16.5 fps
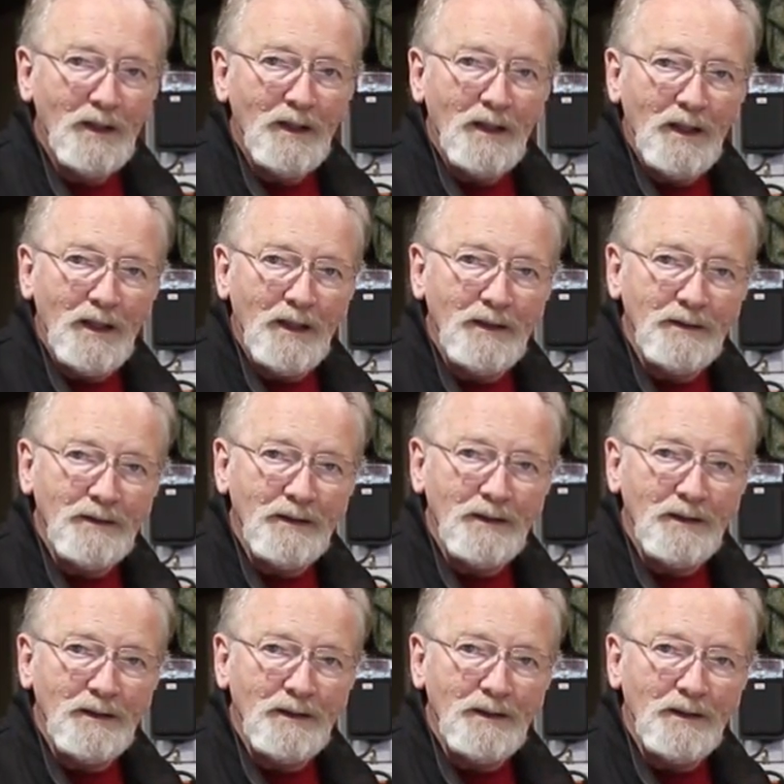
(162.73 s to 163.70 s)
and
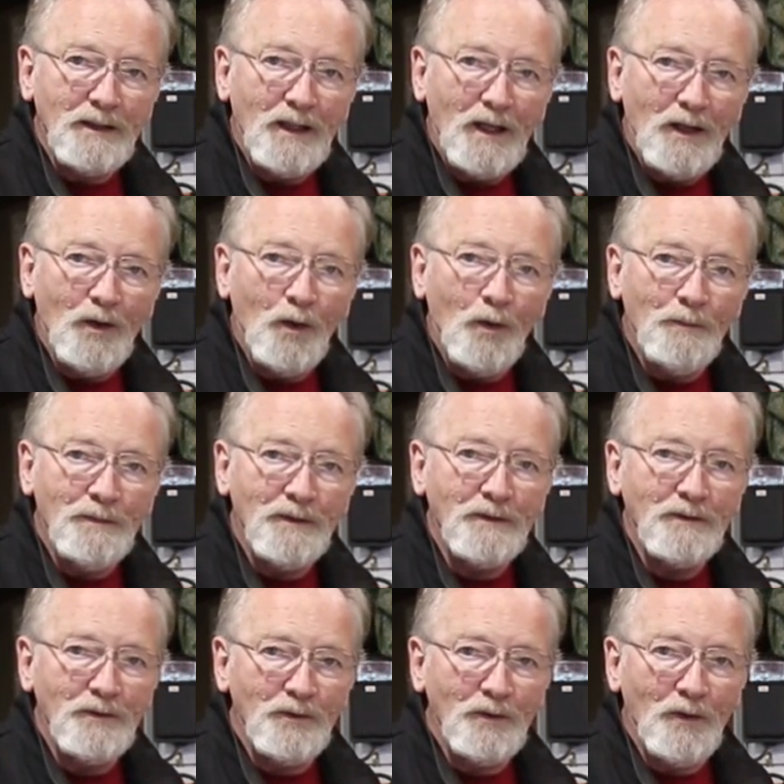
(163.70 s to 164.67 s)
I hope
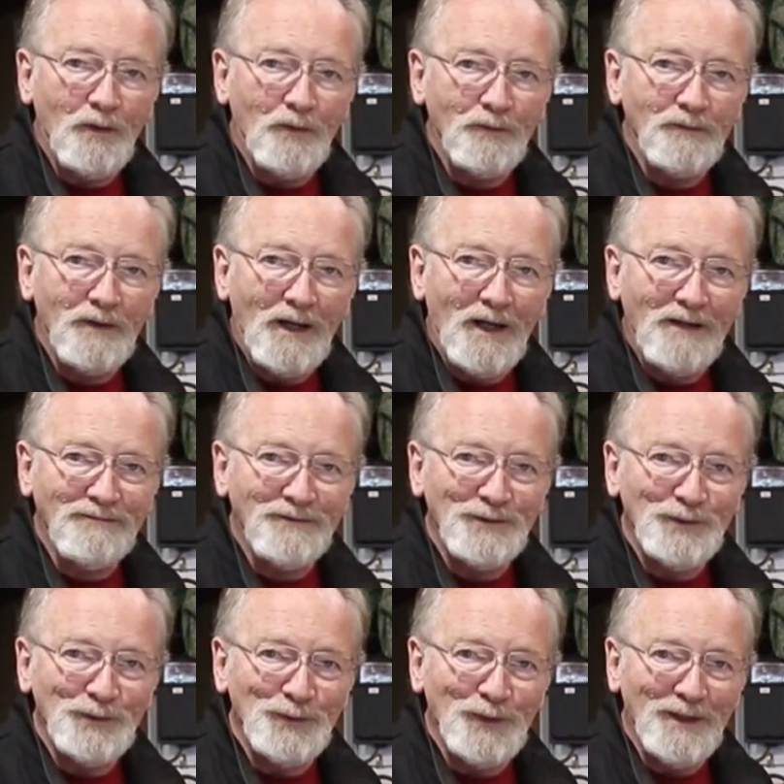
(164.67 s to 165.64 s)
you don't have
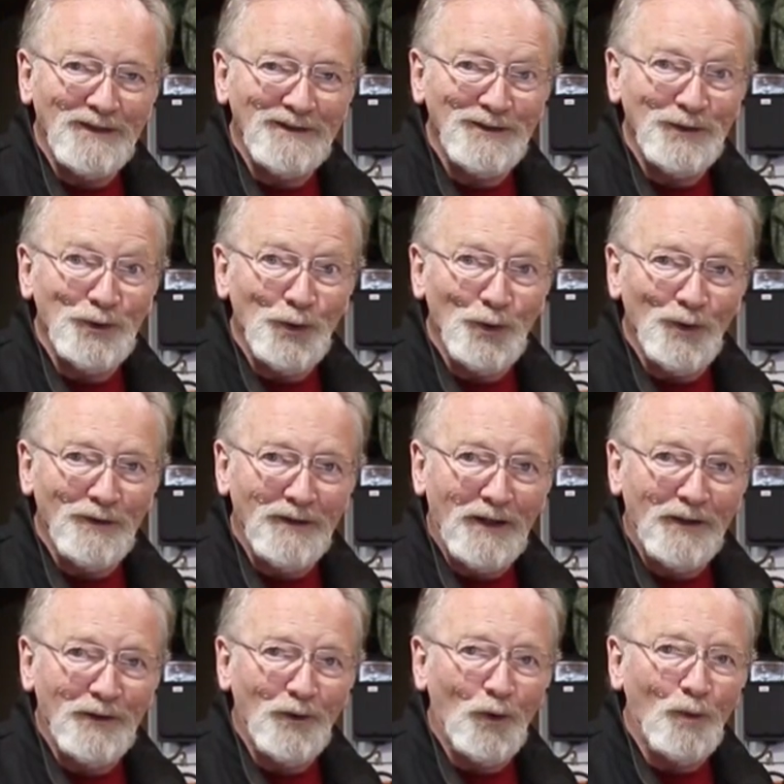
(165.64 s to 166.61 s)
to endure
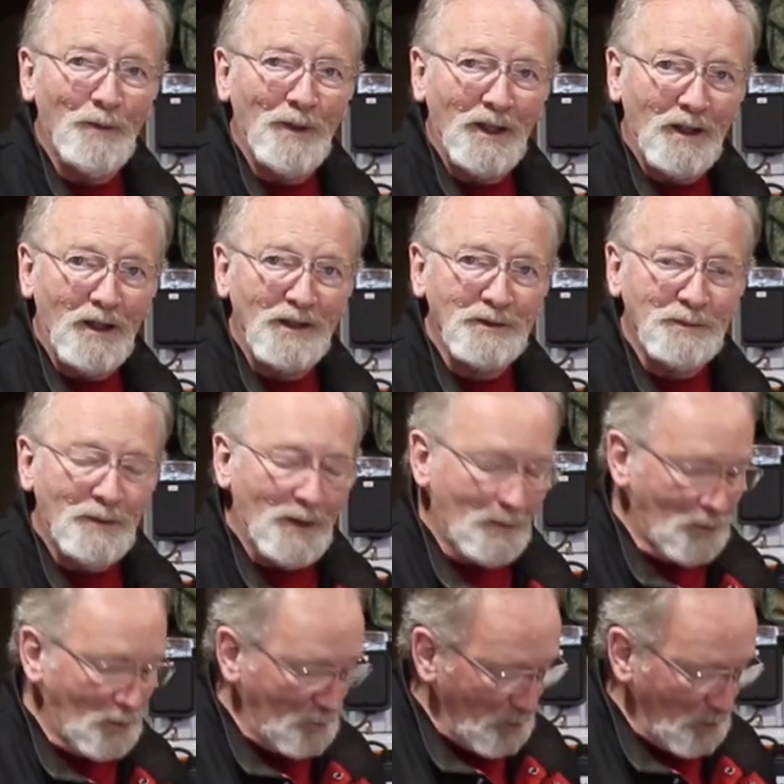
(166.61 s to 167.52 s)
that oh my gosh problem,